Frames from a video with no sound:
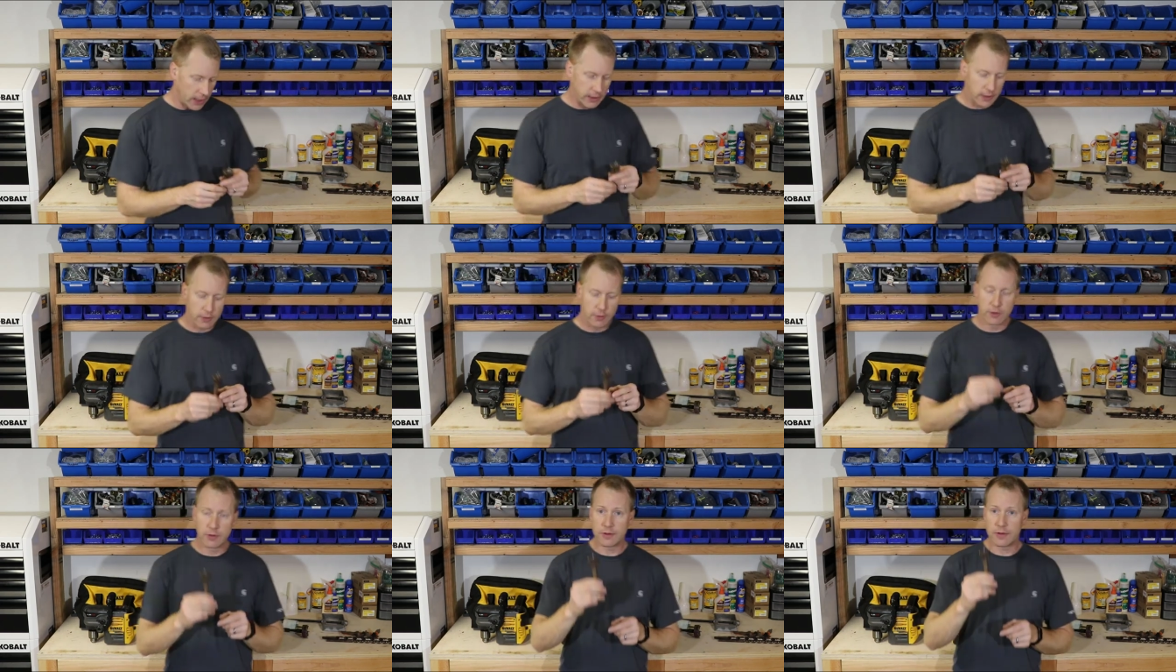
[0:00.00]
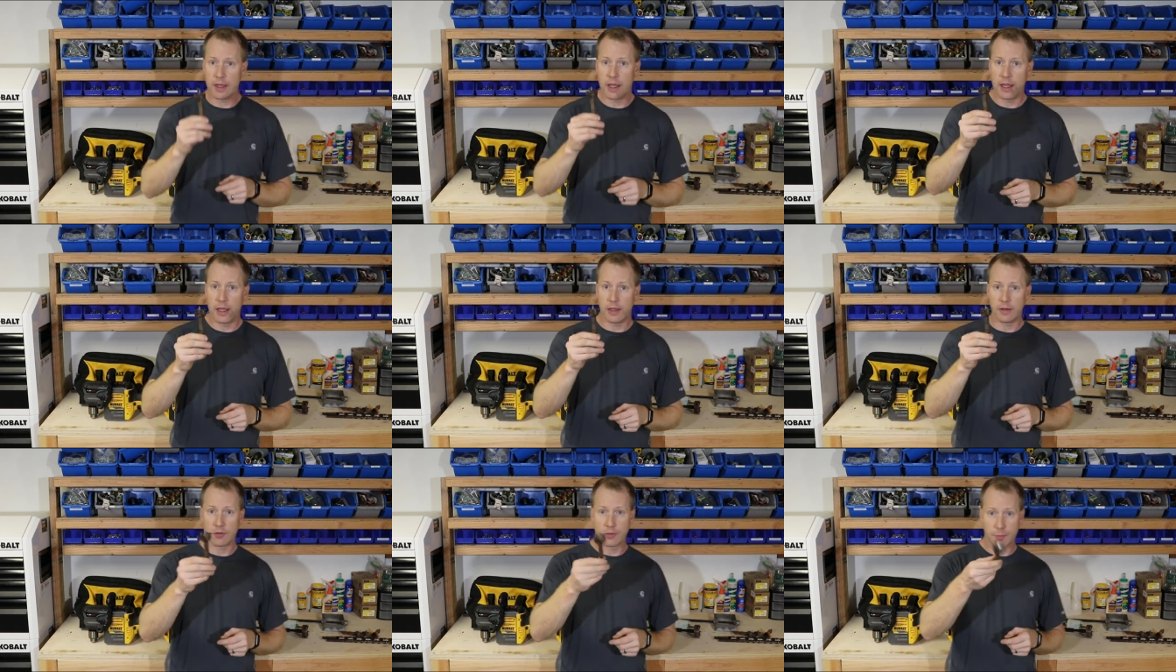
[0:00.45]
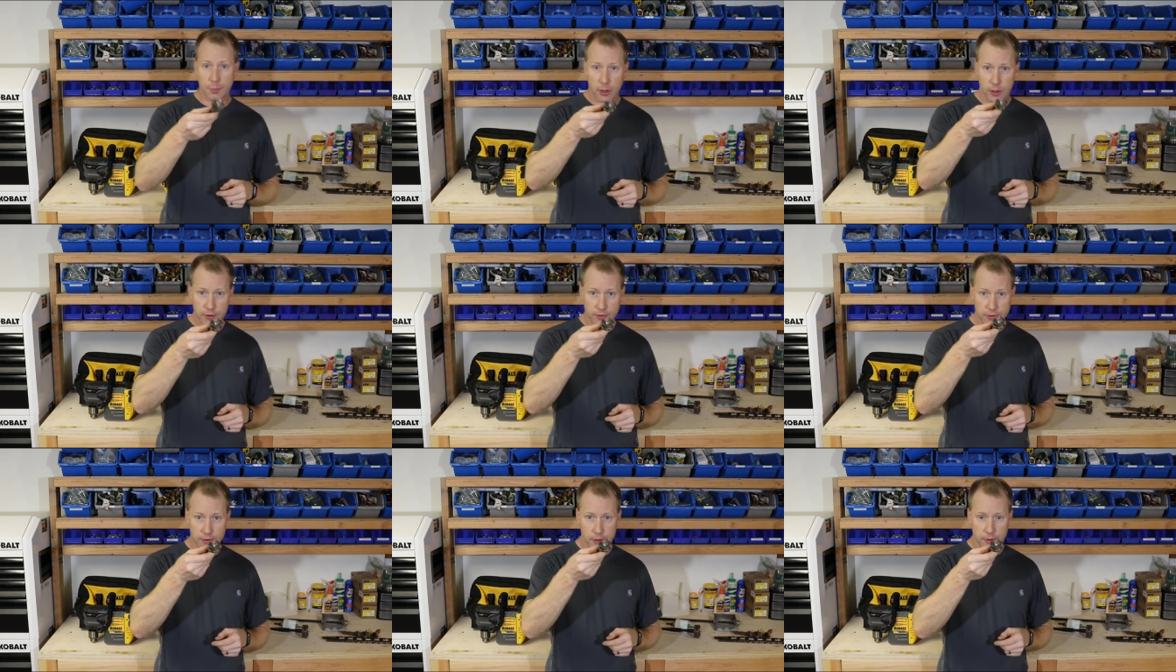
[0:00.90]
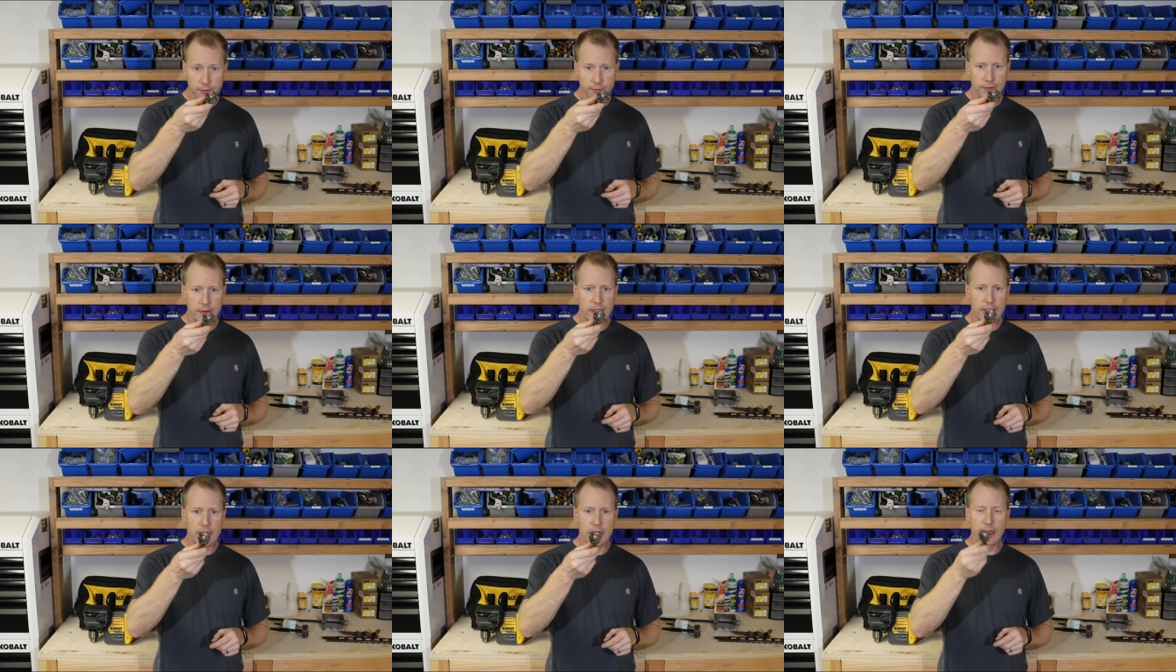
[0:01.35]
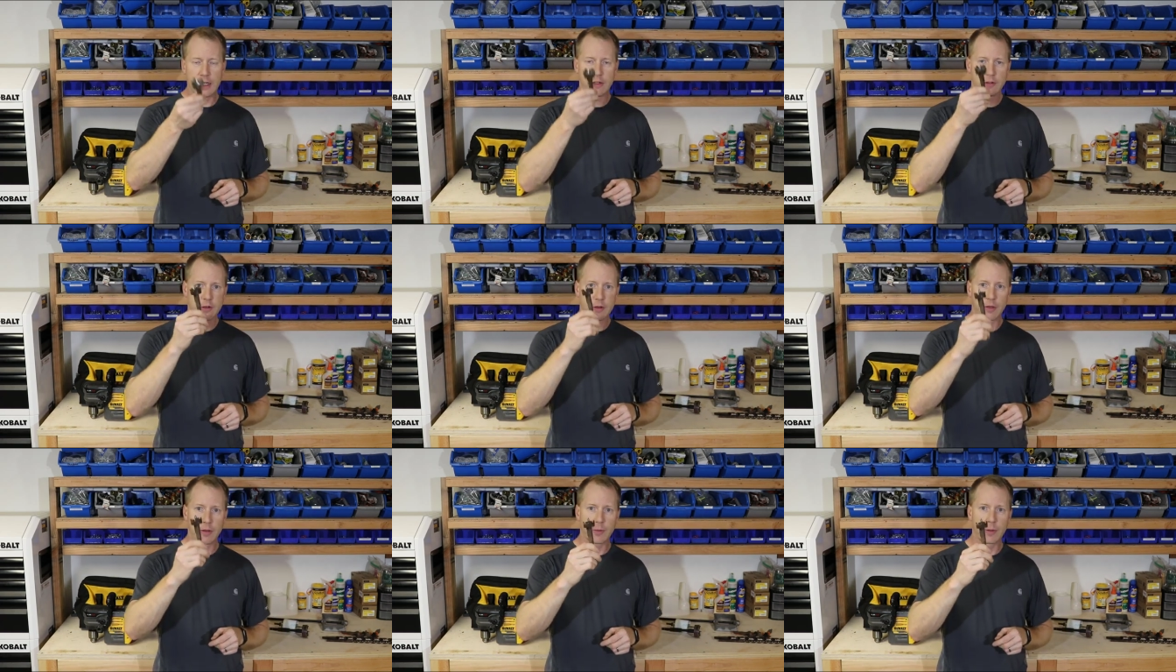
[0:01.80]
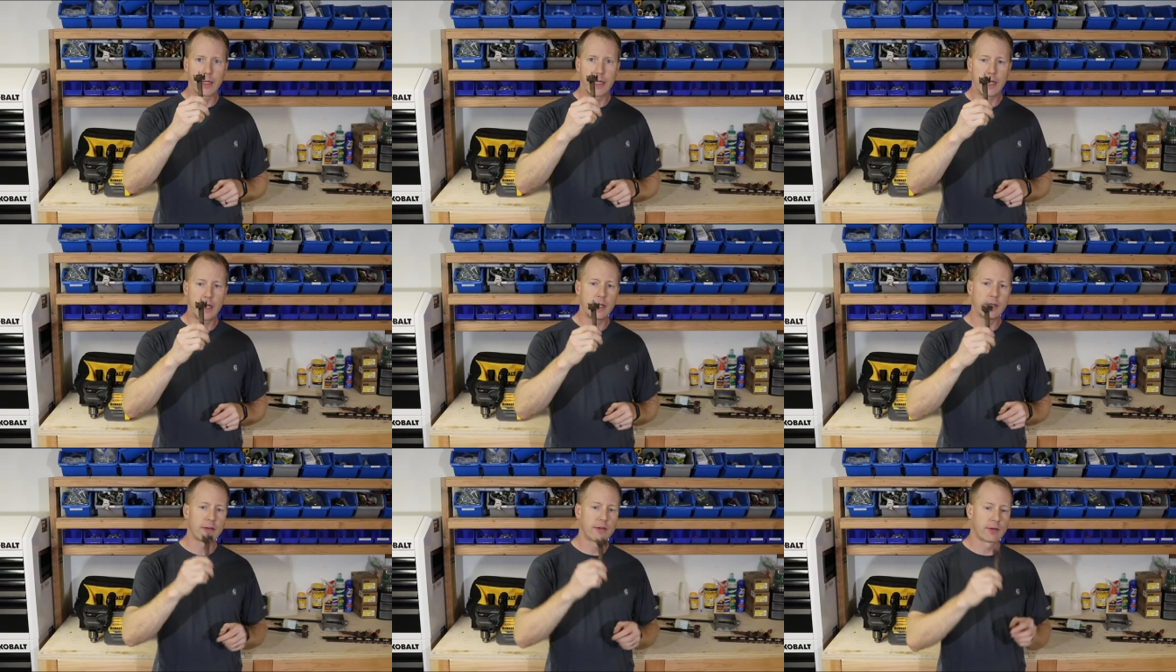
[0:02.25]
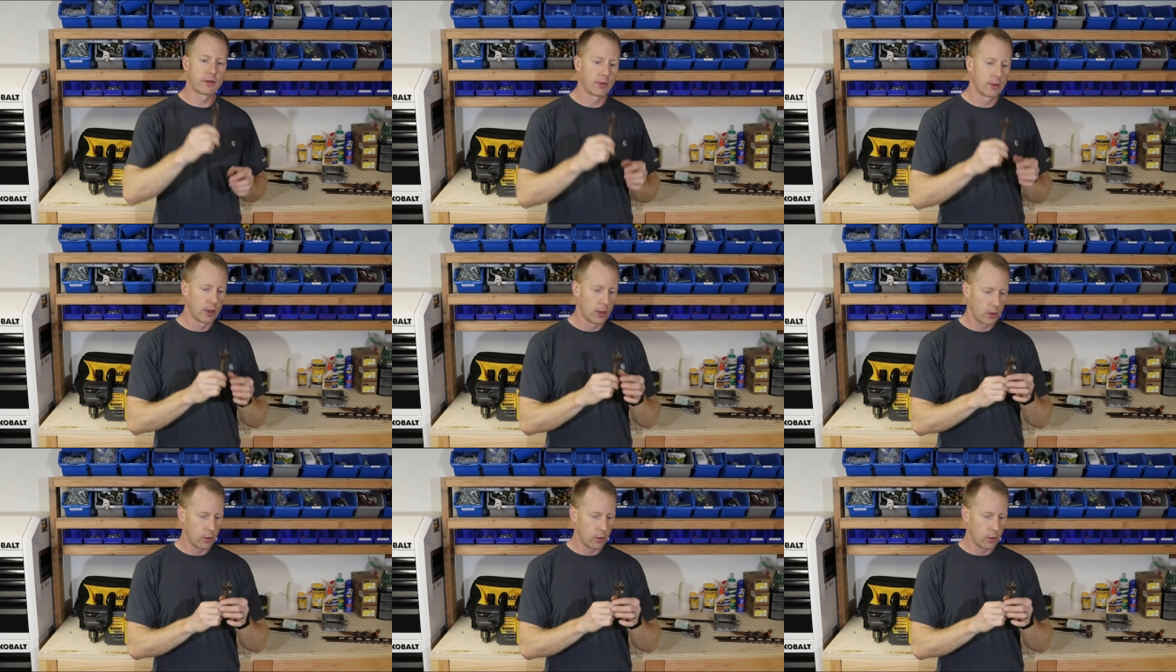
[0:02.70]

used a small self-feed 1 3/8,